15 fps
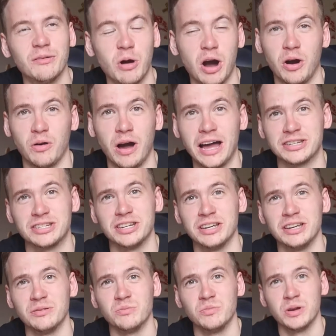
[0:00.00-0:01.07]
Well,
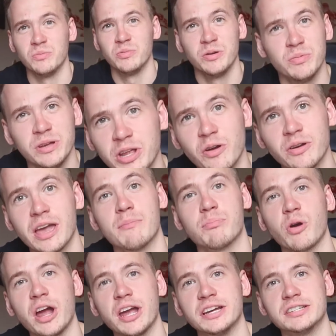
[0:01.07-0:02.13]
actually, we, we, we don't get
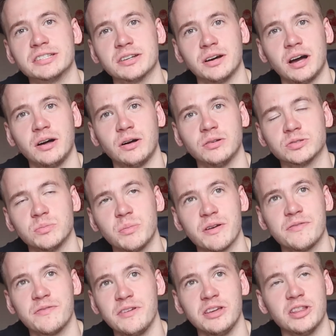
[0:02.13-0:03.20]
breaks, so I was on my
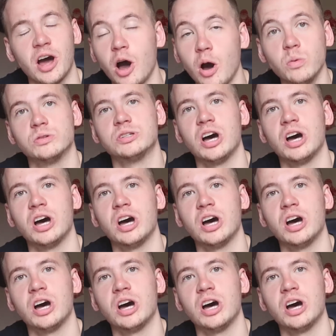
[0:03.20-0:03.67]
feet the whole